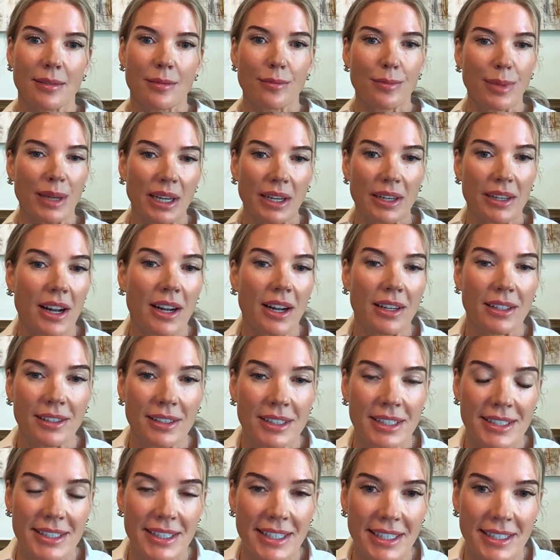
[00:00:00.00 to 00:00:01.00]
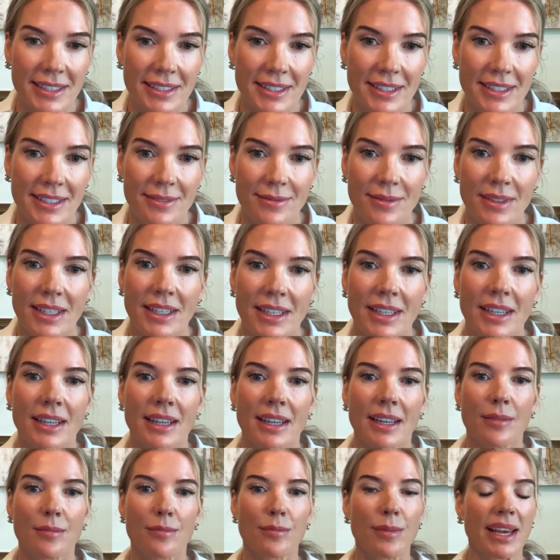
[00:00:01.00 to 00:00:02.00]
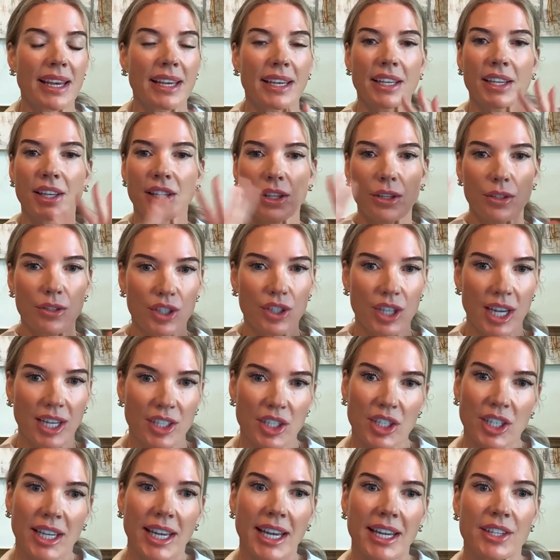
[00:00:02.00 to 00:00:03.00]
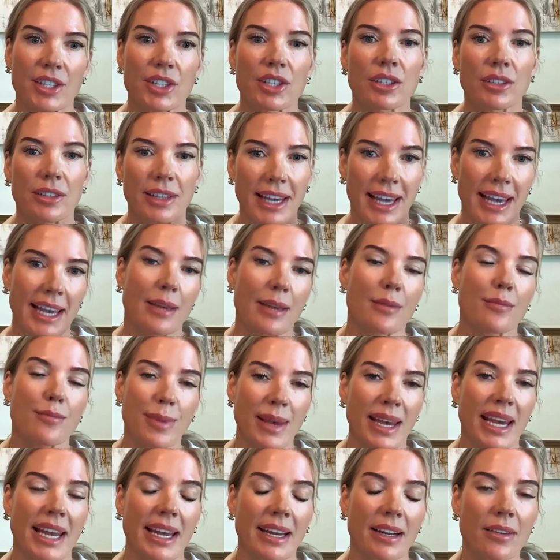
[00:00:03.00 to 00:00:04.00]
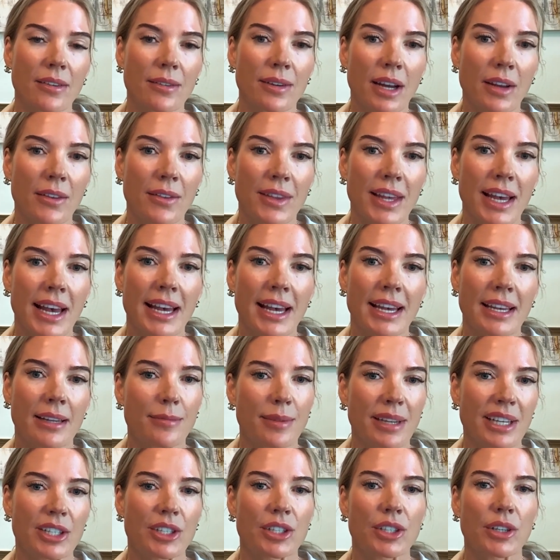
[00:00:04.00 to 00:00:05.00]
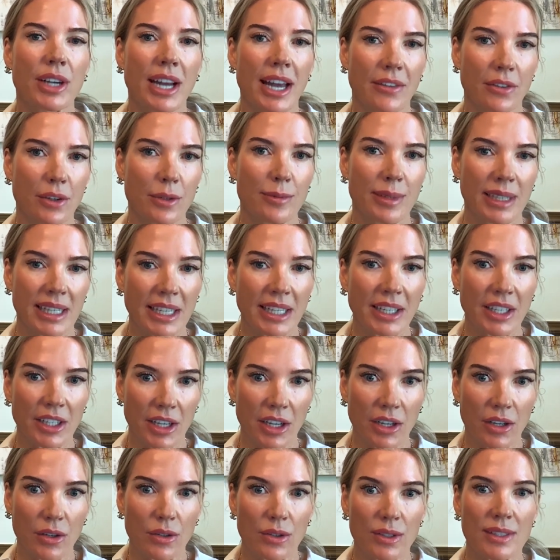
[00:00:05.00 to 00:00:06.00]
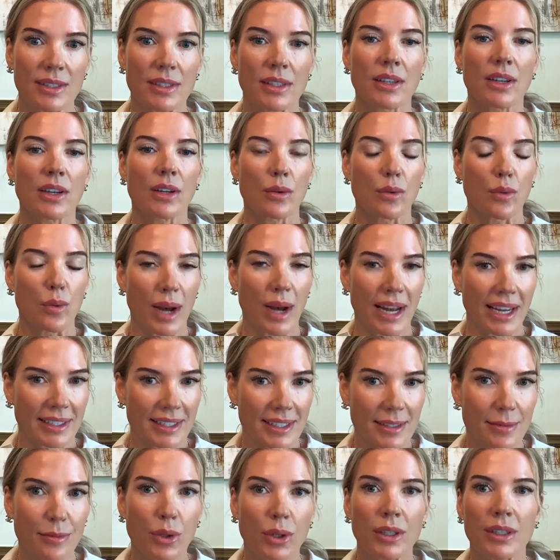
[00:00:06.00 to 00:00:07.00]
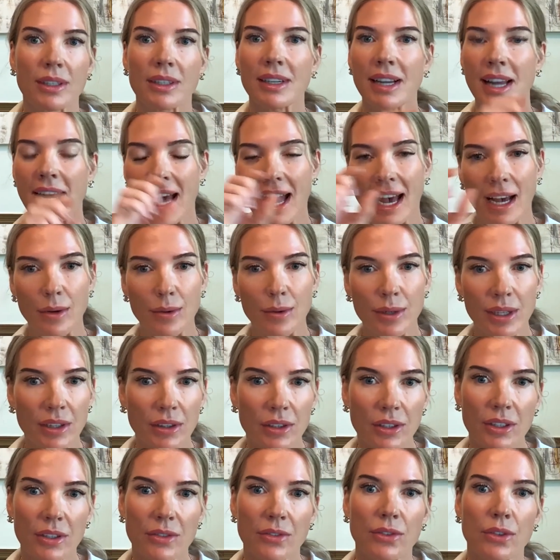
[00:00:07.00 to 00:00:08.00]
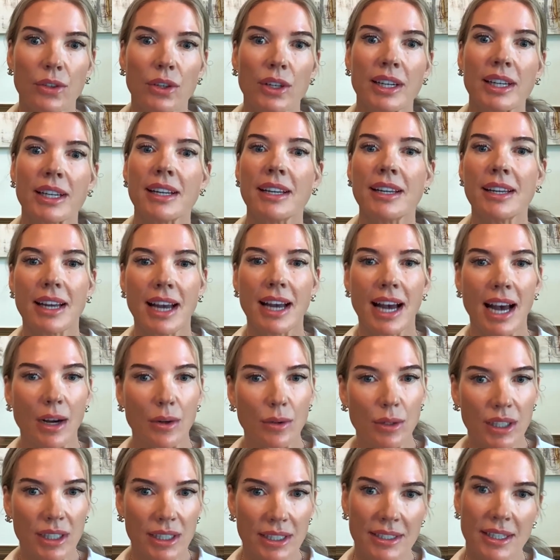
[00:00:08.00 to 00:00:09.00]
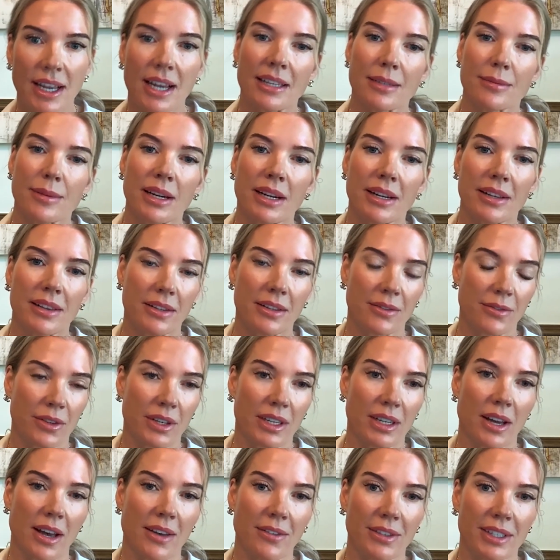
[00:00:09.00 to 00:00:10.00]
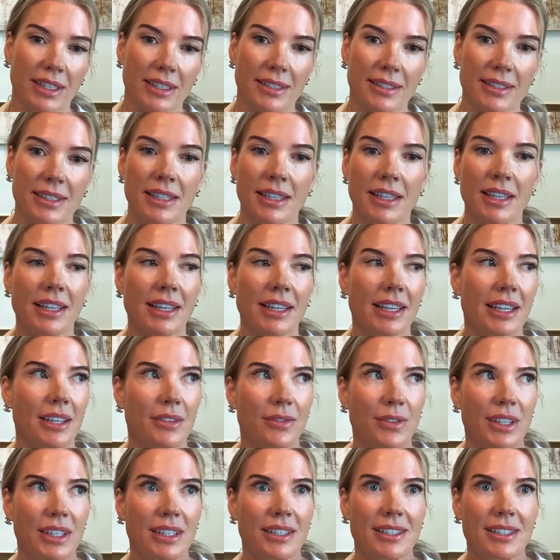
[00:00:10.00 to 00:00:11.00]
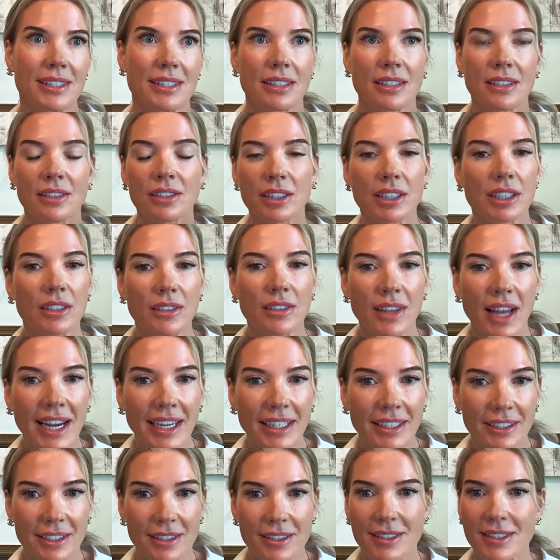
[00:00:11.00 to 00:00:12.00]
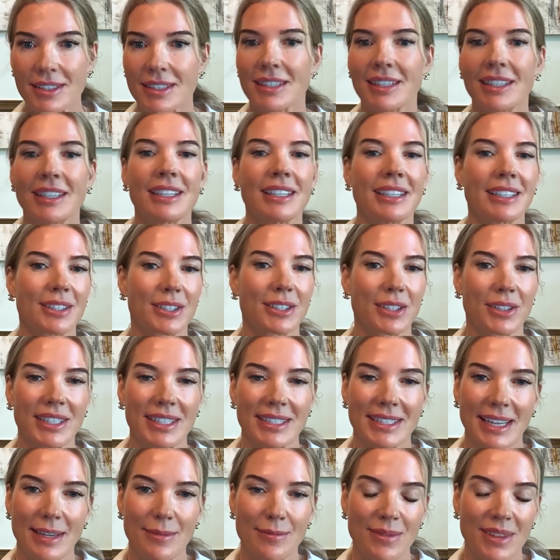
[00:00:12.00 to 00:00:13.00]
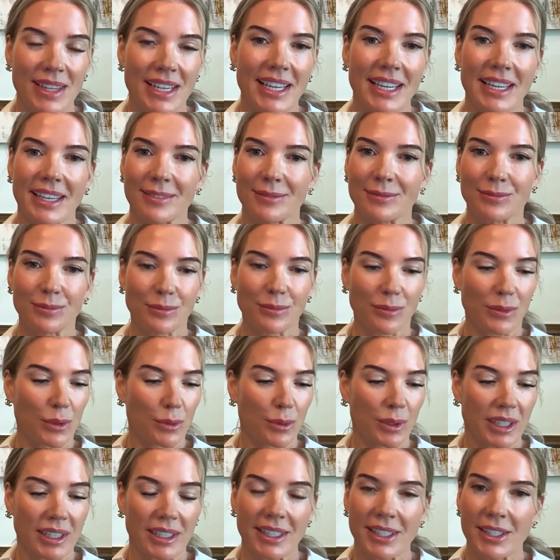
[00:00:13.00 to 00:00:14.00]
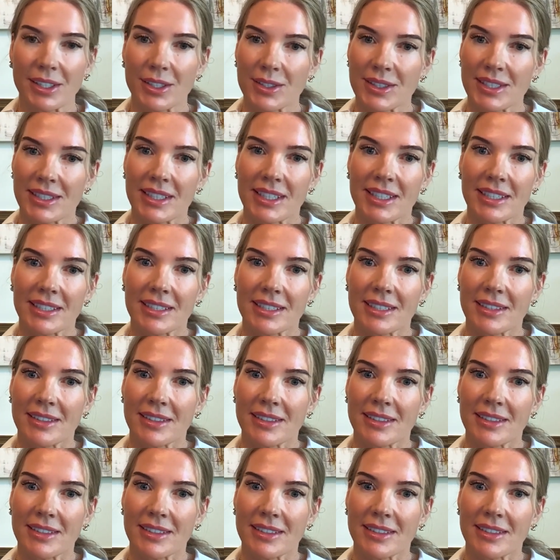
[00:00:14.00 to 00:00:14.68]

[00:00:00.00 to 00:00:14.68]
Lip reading: periodontal disease, make a huge educational campaign around that and make sure everybody knows why it's important, how we look for it, how we're going to talk about it at the front office. If it's clear aligners, do the same thing. We're going to use the